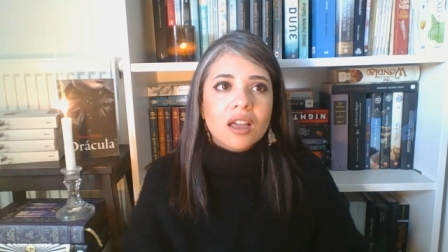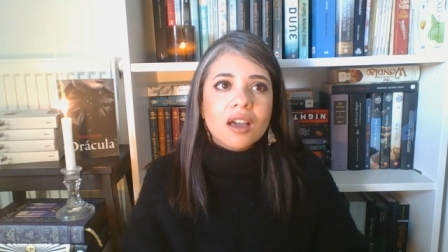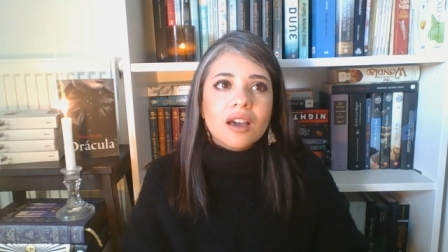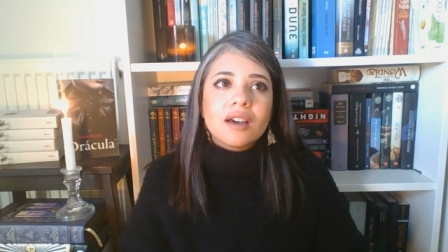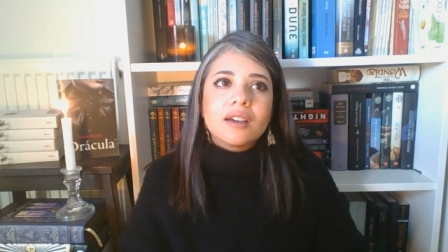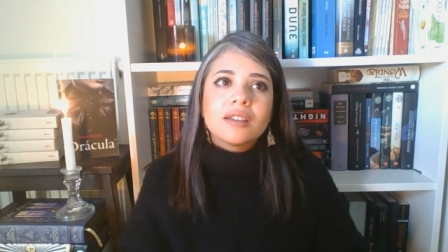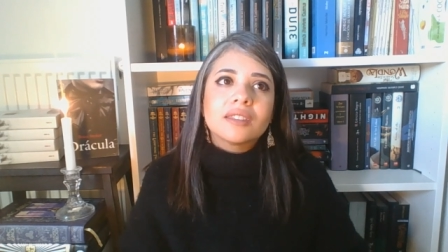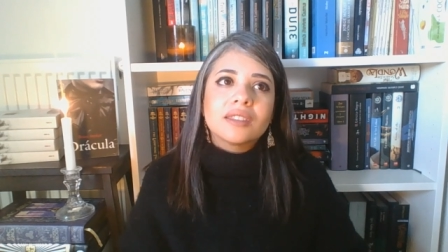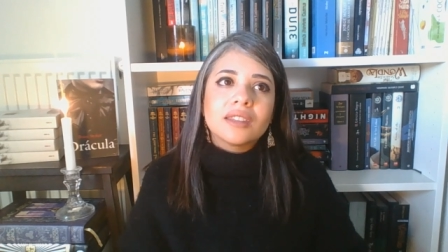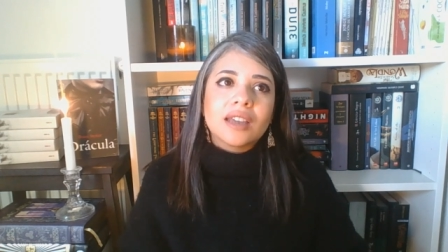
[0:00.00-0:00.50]

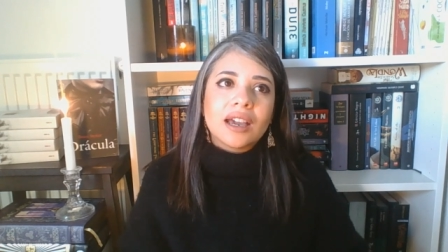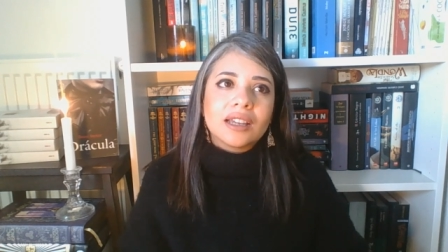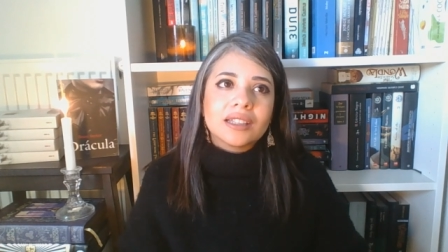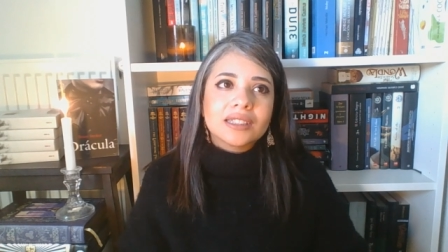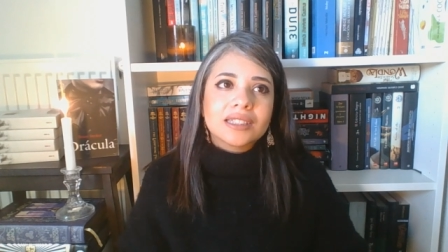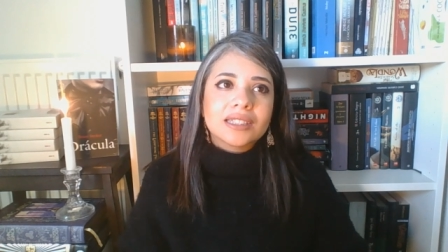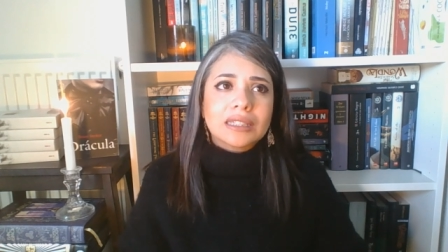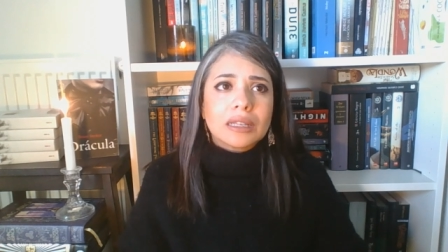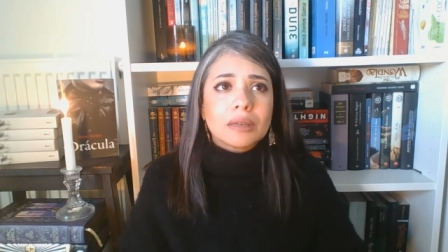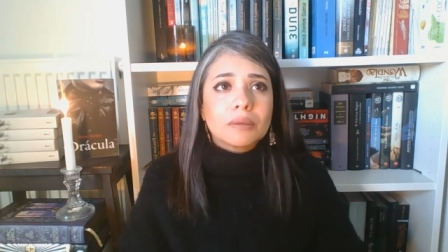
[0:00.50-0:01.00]
that
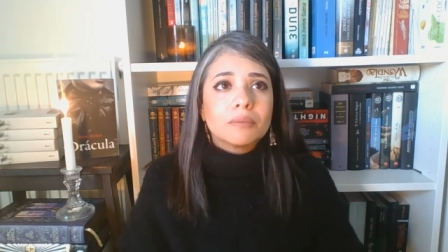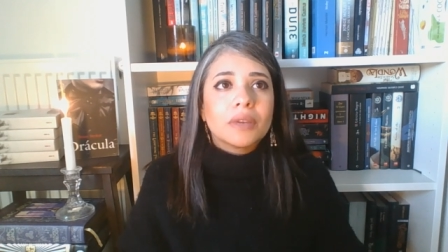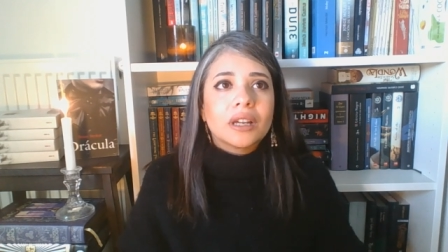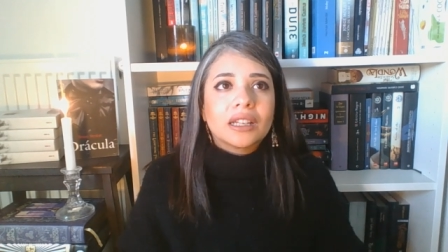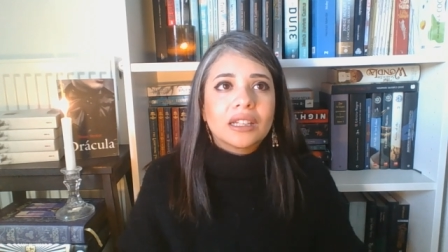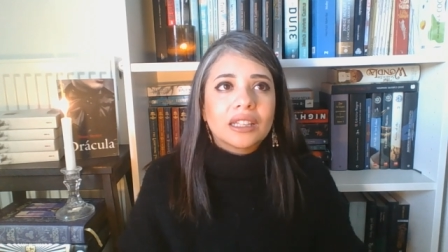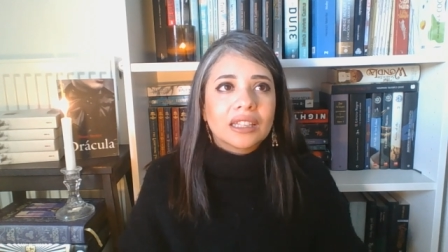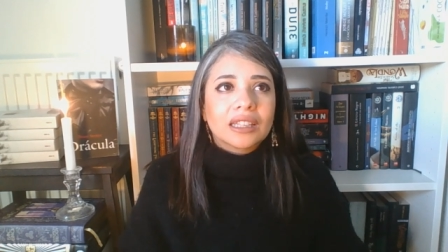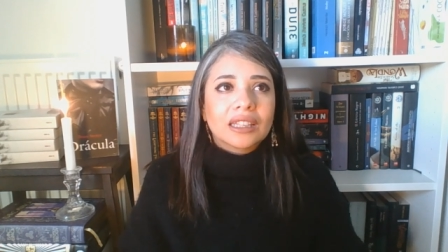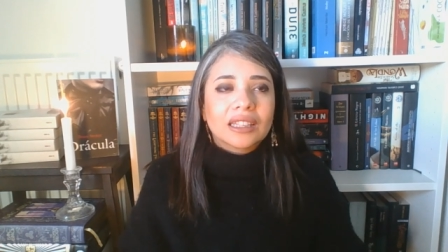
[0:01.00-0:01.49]

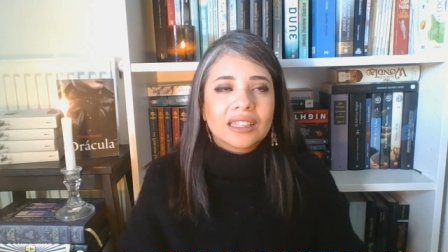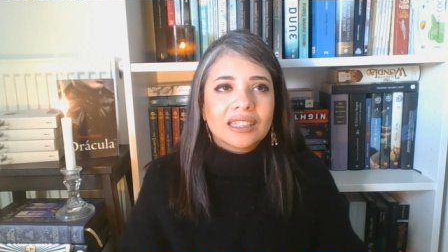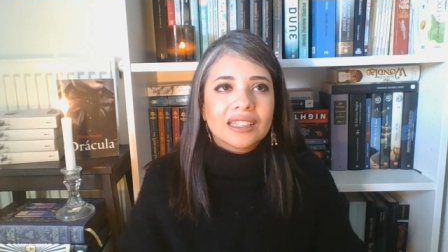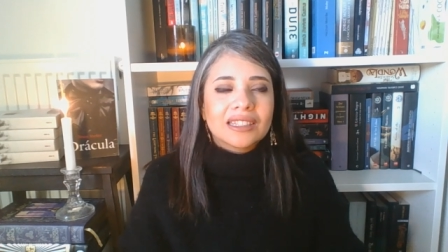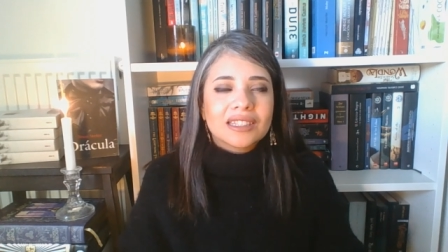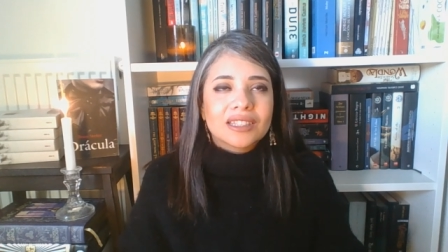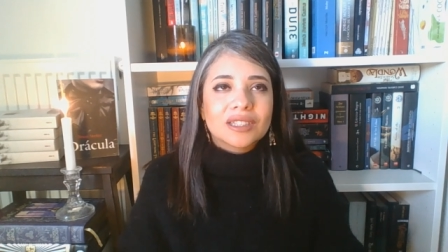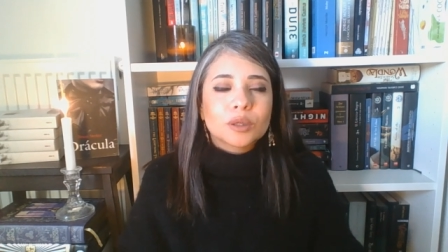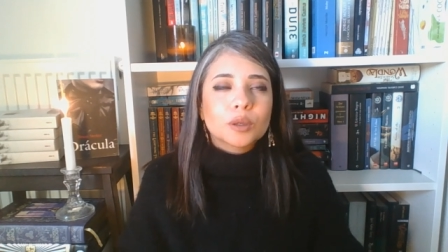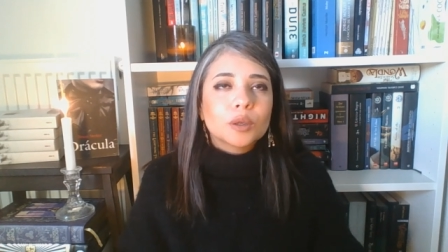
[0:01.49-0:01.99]
somebody
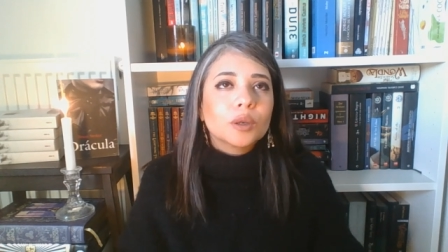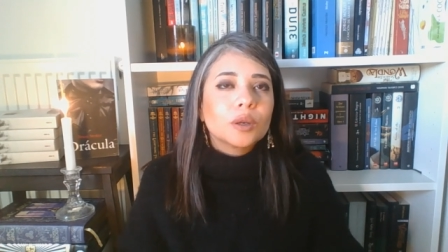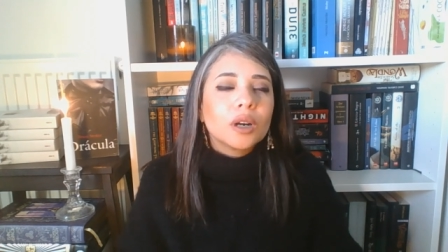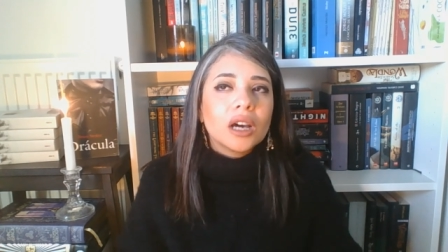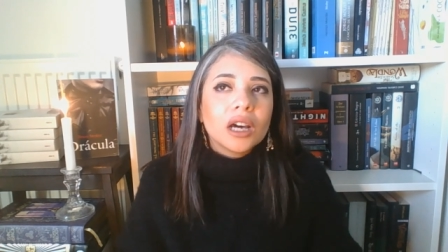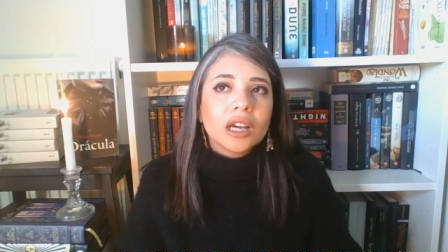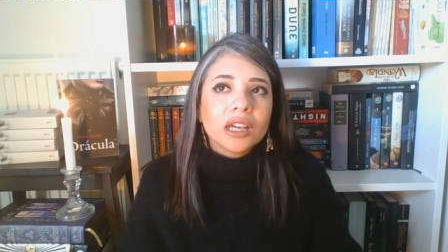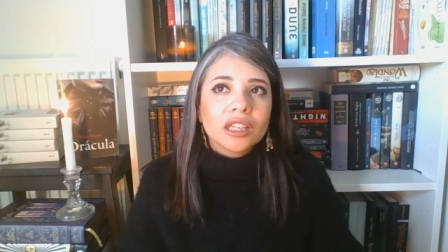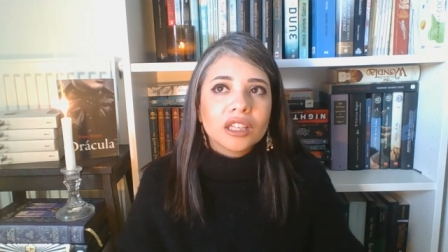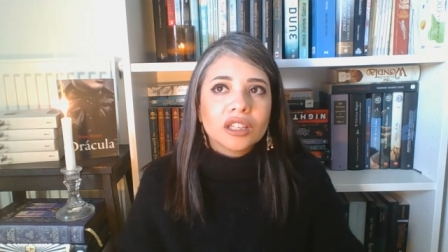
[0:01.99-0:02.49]
is
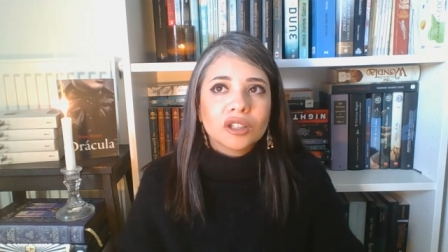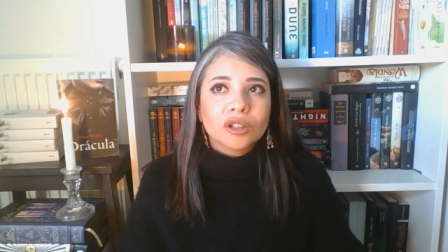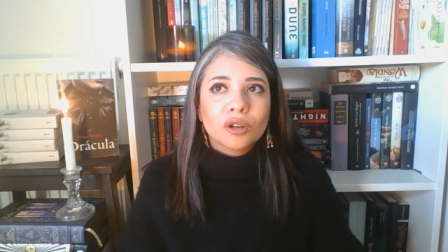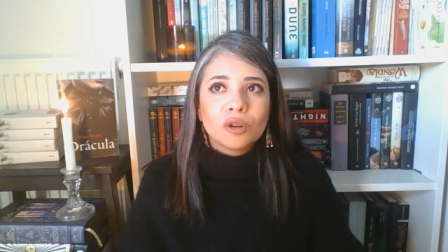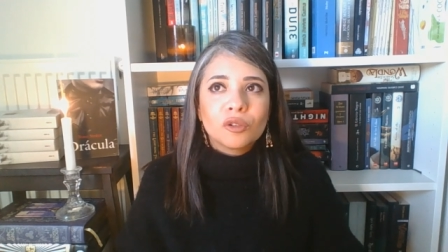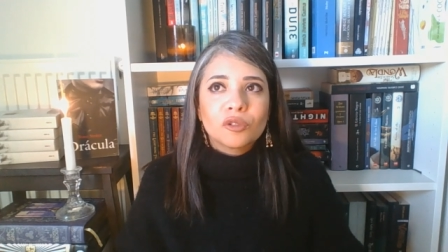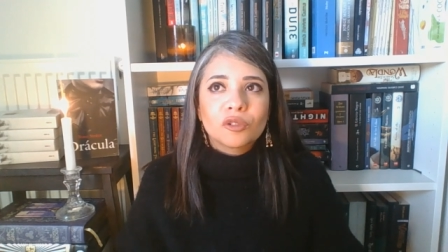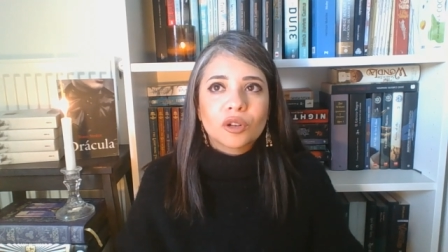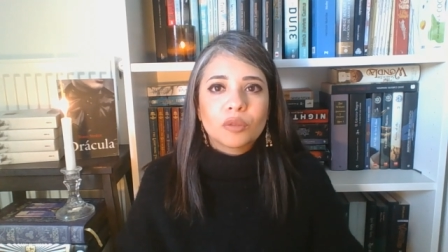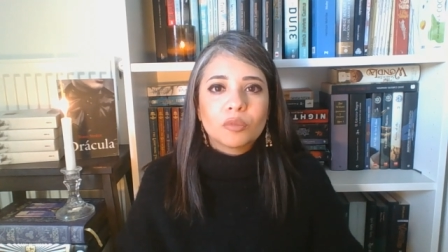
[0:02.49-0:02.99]
crying
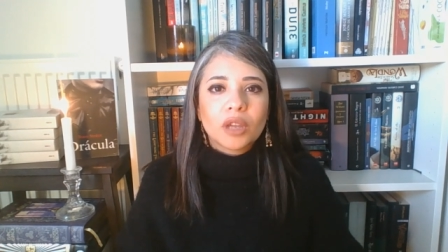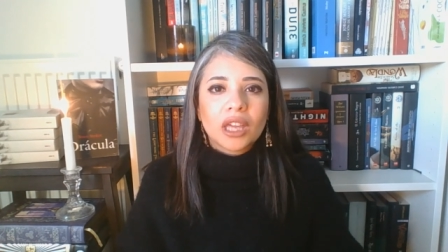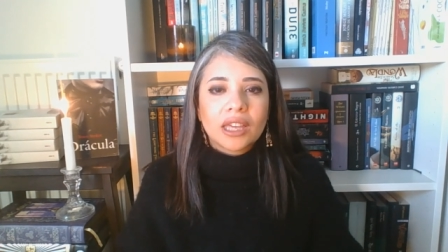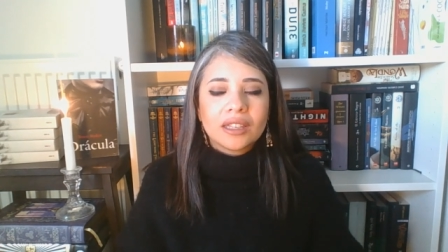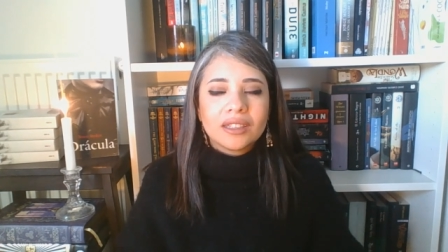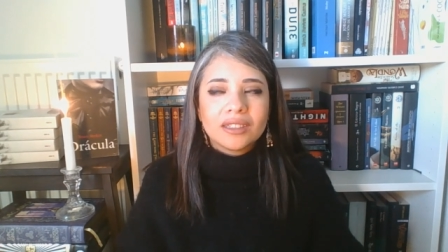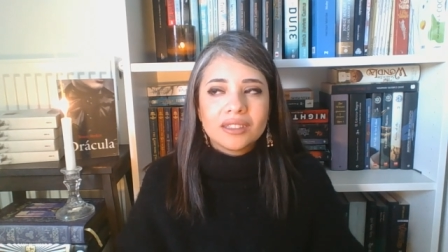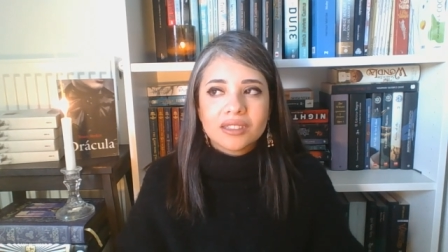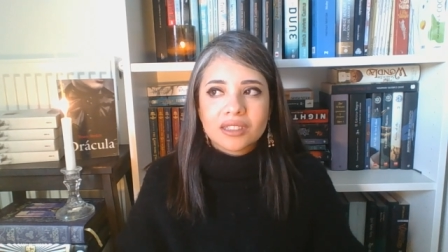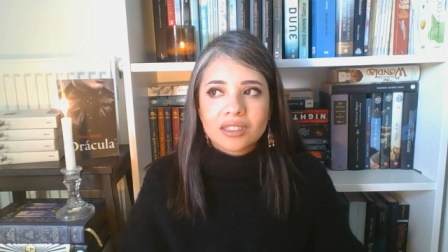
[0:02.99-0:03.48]
over a
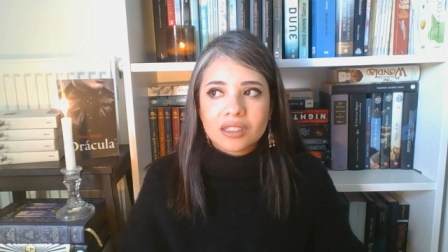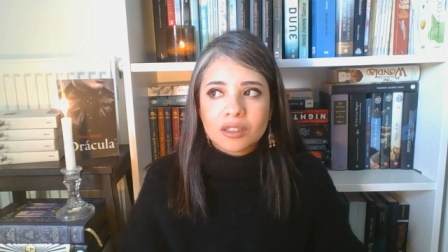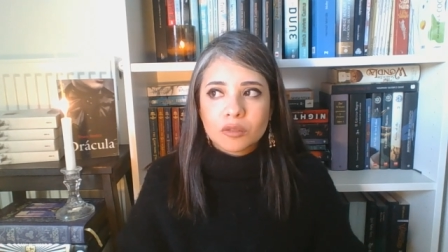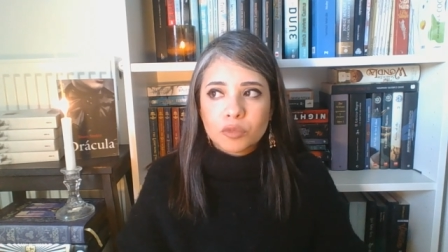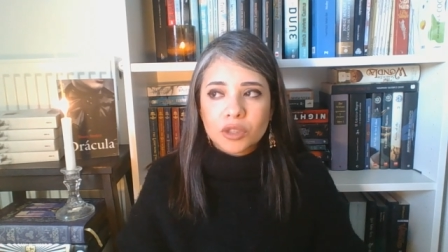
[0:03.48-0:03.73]
painting,